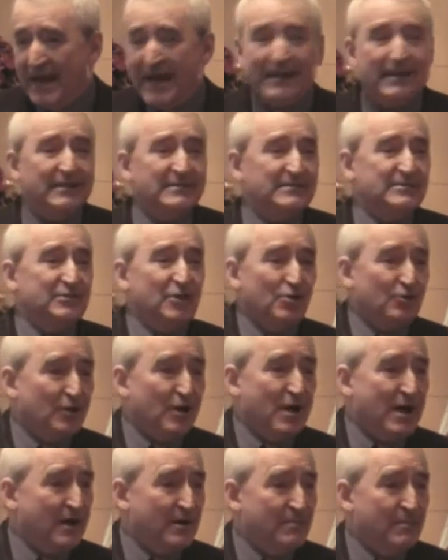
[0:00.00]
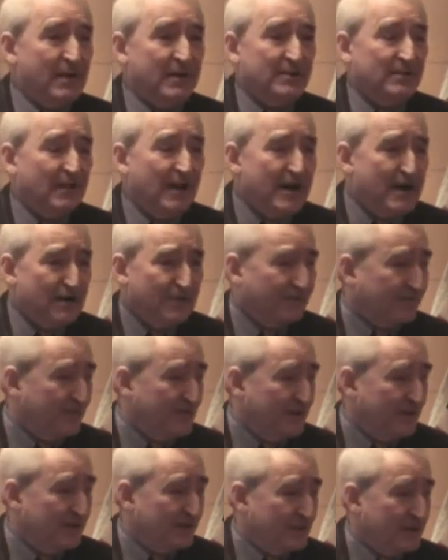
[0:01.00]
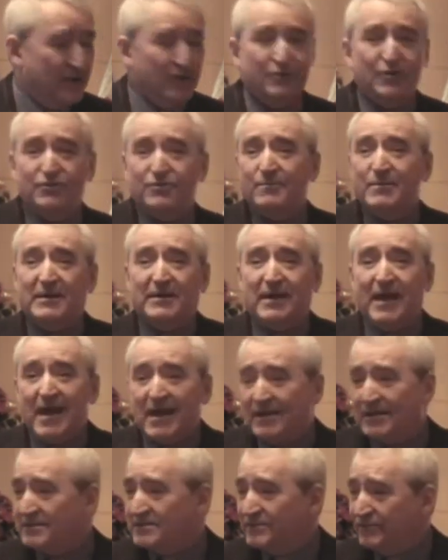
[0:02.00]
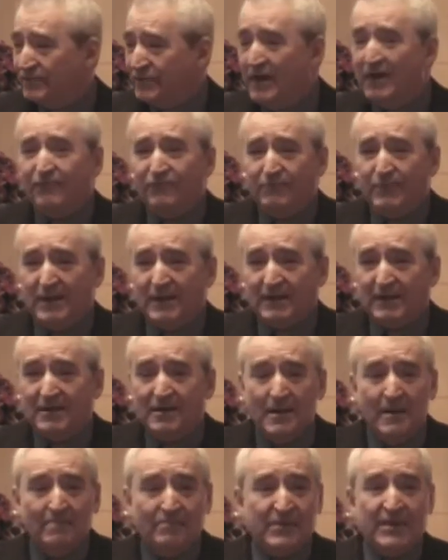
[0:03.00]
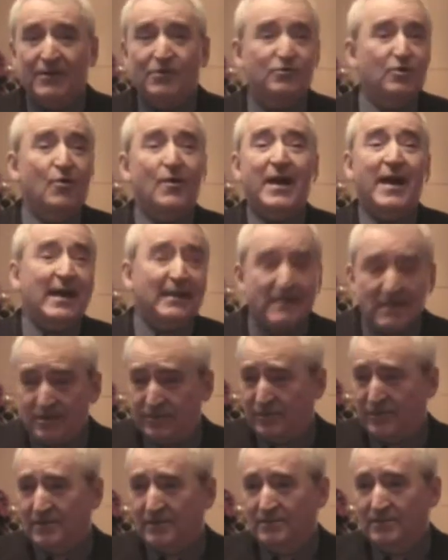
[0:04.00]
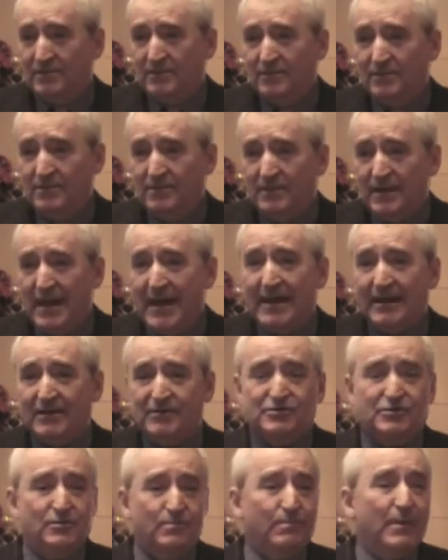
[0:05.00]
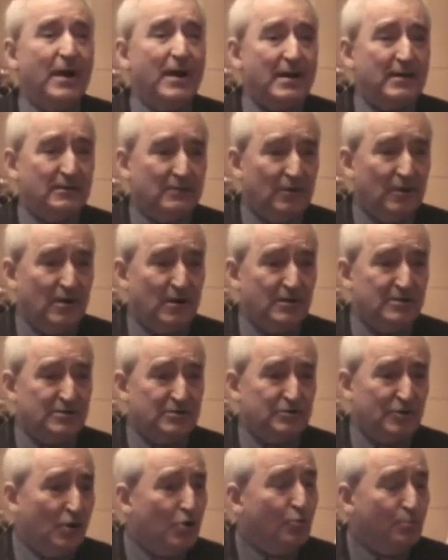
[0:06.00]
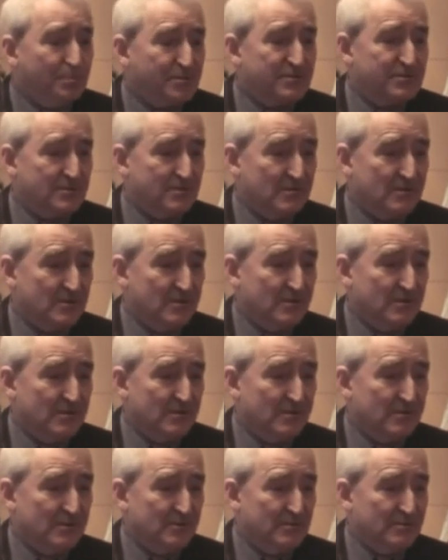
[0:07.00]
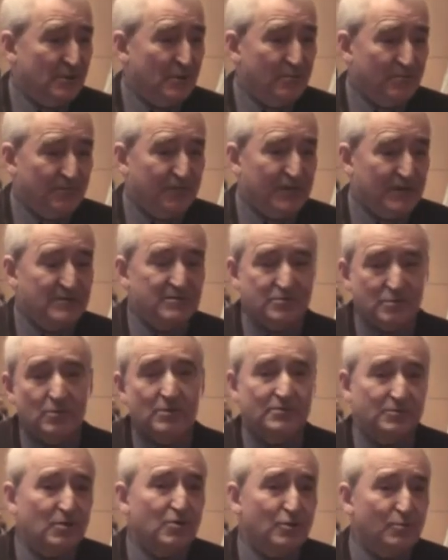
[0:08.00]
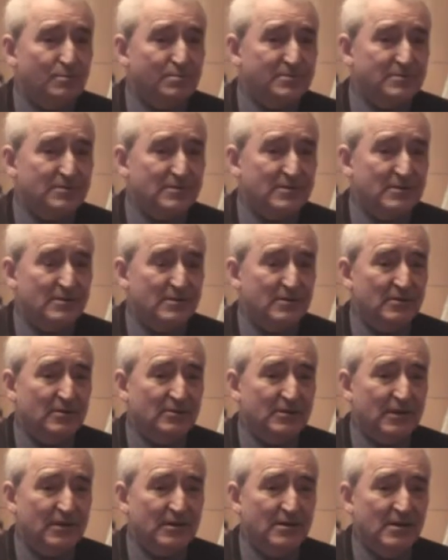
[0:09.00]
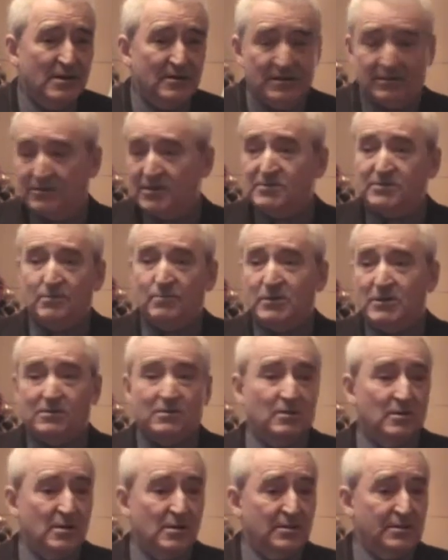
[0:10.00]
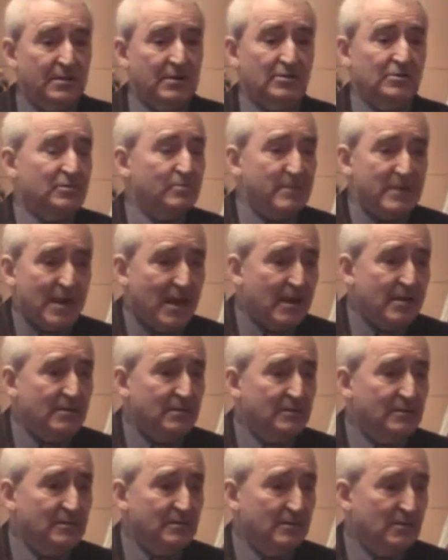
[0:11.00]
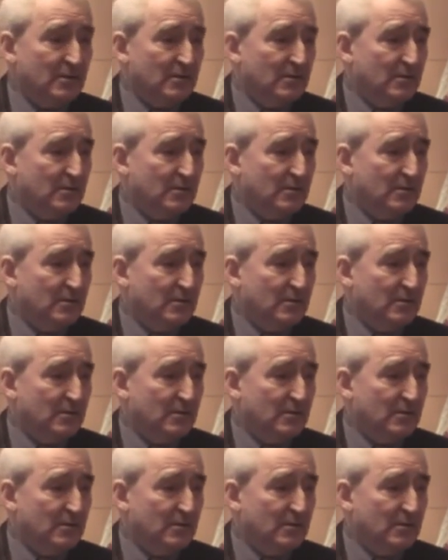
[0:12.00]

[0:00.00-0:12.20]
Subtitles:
Addicts don't know how to make love. They don't know the mechanics of love making. They don't know anything. Addicts are by and large dopes. Dope fiends who are dopes. Okay? That doesn't mean they are to be hated.